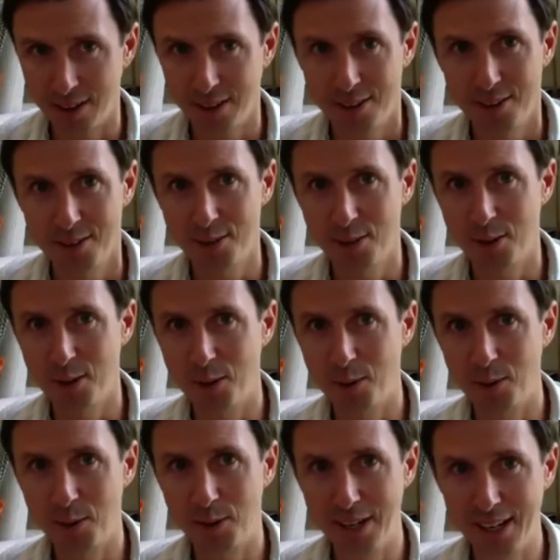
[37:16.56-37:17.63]
So
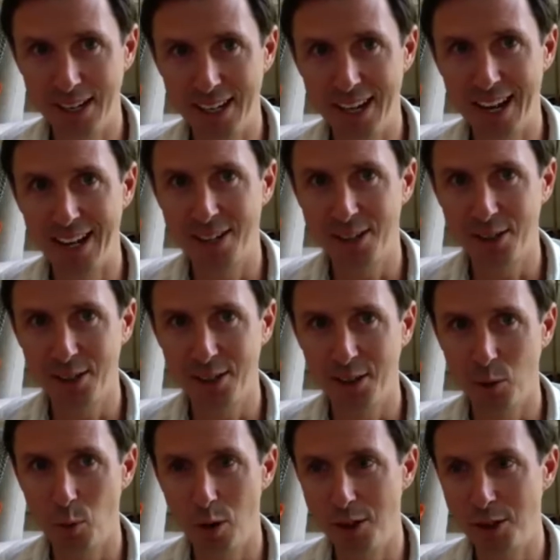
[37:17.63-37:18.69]
you need to get to
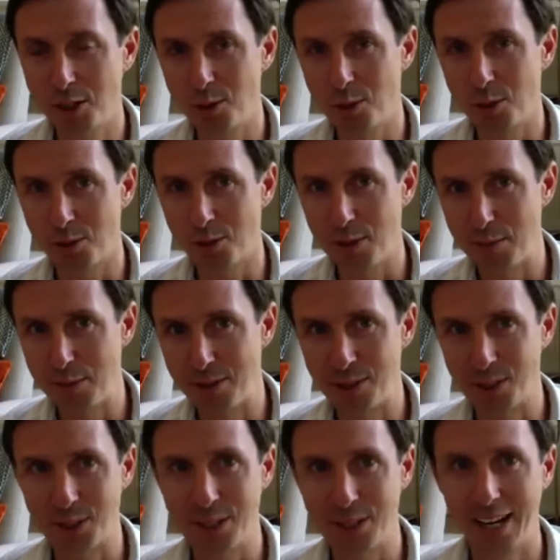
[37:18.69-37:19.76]
1, 2, or 3
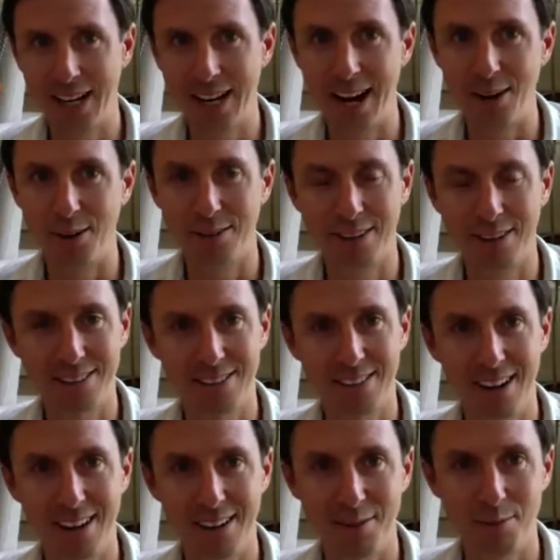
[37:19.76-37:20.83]
position to get out. That's
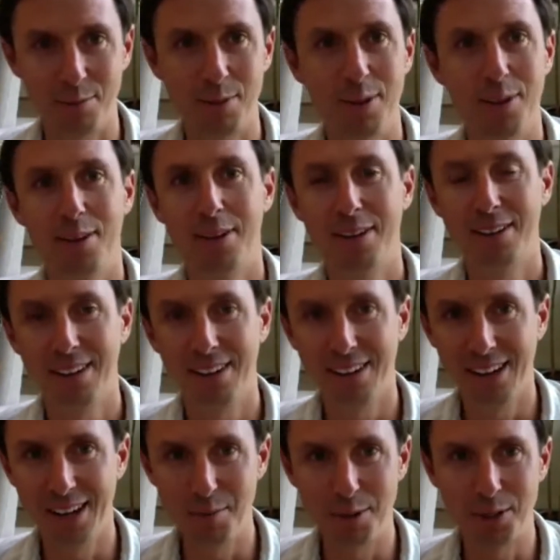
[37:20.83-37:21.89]
kind of, in
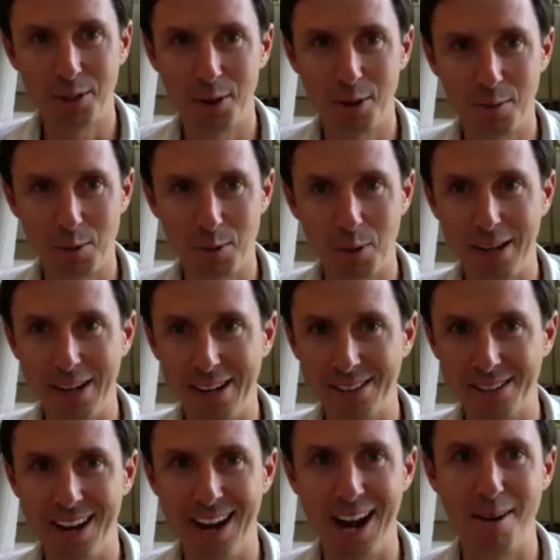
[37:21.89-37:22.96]
layman's terms, what
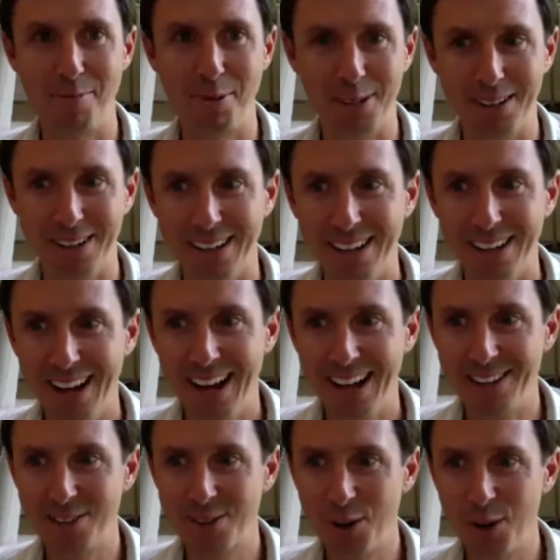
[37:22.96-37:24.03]
needs to happen.
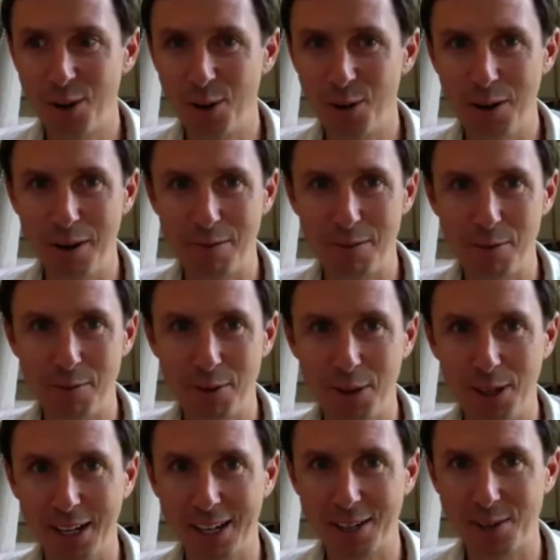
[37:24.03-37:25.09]
And so if you feel
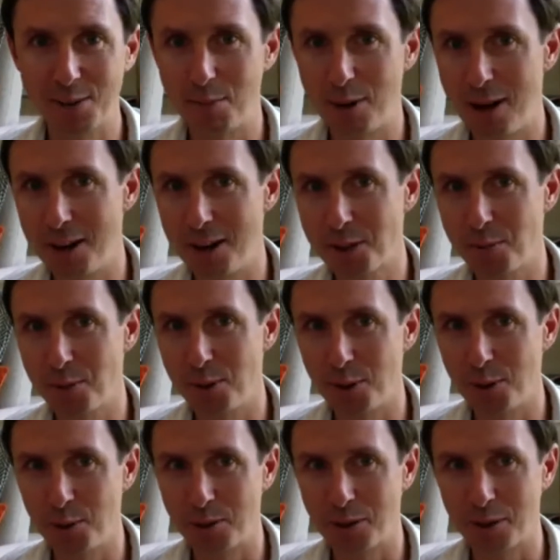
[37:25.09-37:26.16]
like it's
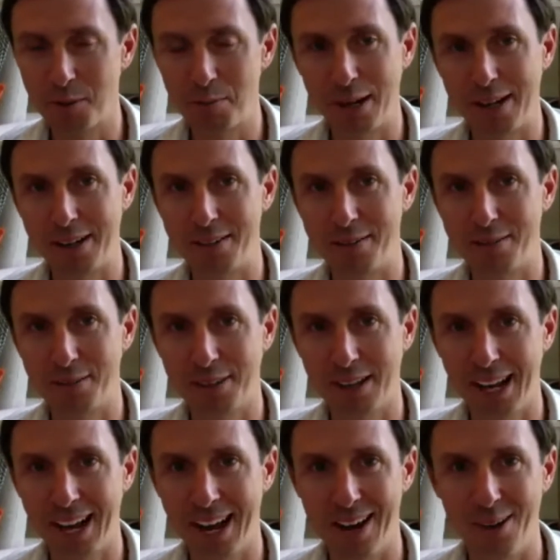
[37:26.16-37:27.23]
impossible with the competitive
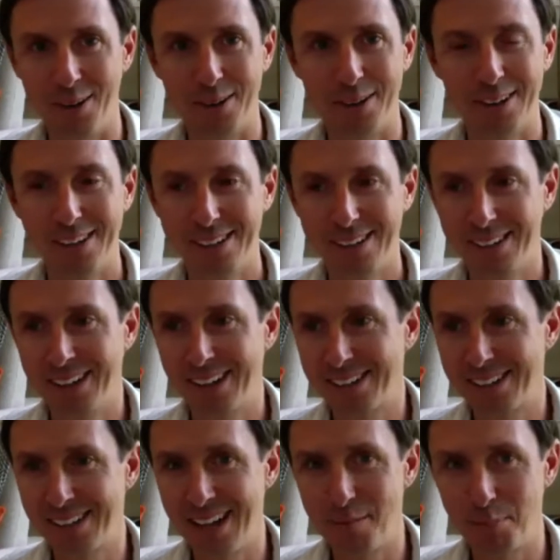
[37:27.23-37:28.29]
layout to get
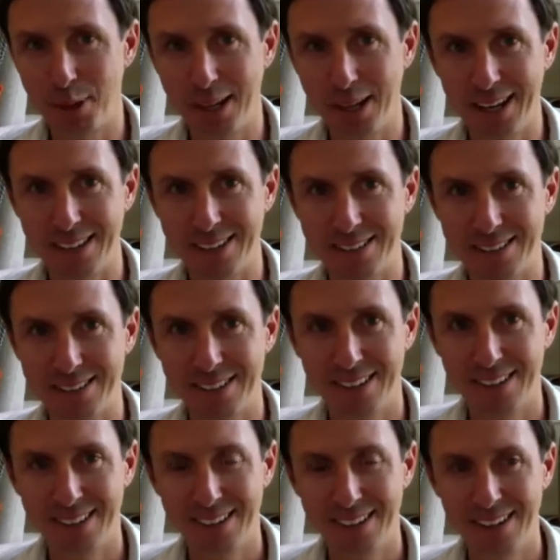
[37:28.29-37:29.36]
to that place,
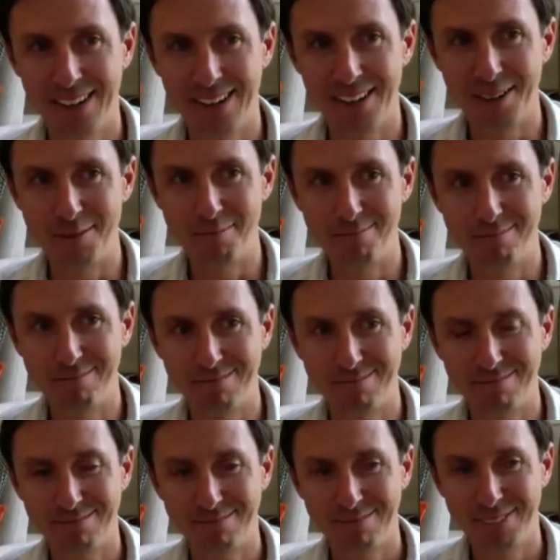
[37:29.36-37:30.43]

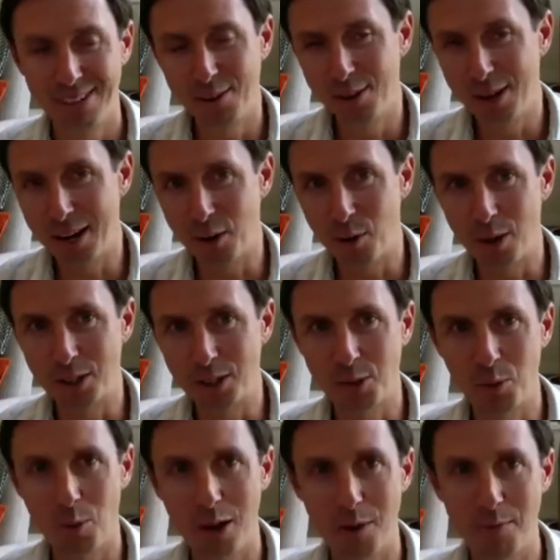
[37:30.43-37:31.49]
you got to
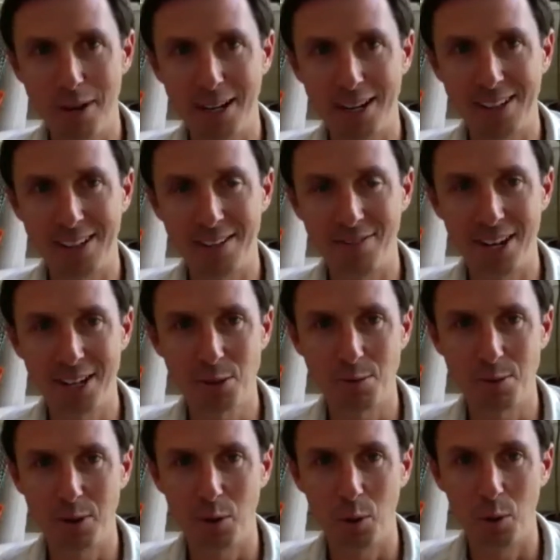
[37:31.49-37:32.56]
question why you're making the
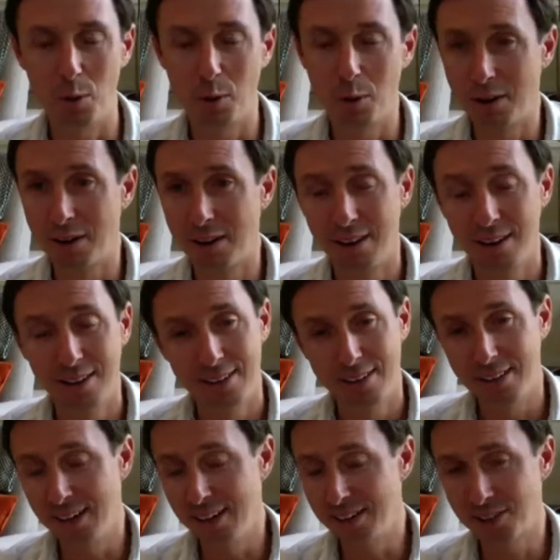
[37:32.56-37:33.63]
investment, or
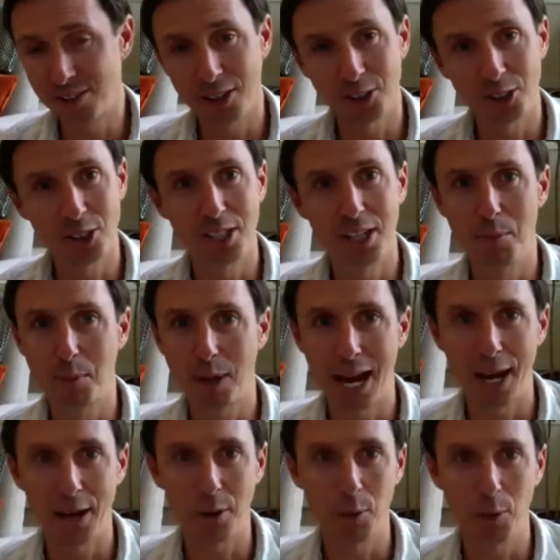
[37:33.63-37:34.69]
it's such a deep
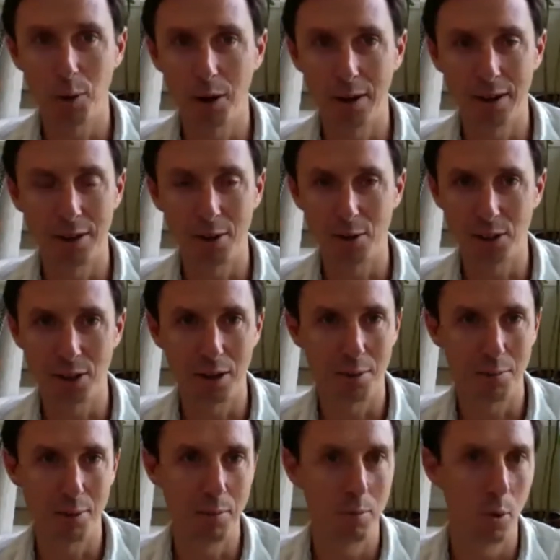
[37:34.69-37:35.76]
category that there's going to
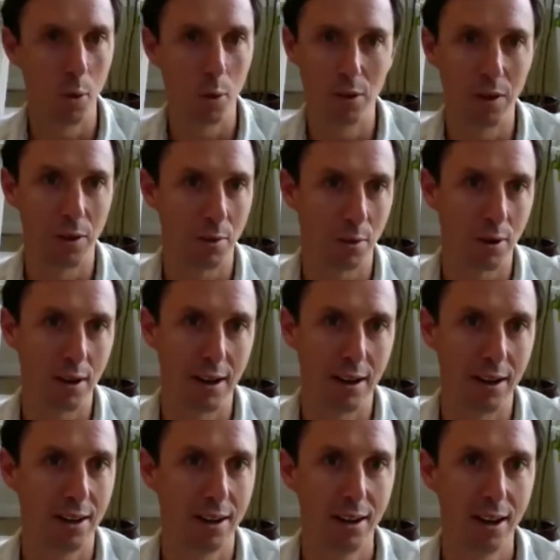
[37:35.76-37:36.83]
be more than
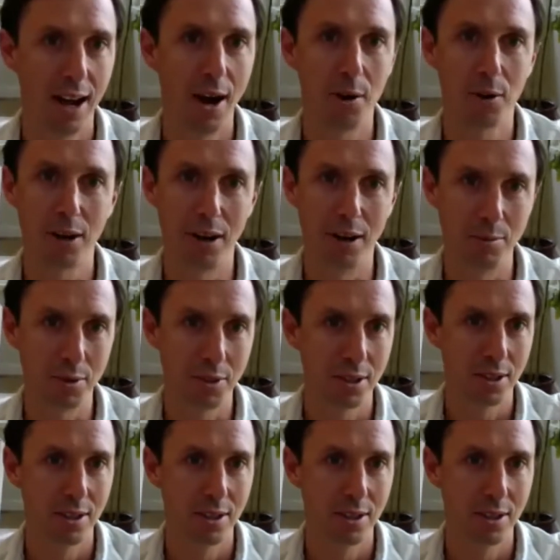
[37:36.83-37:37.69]
3 outcomes.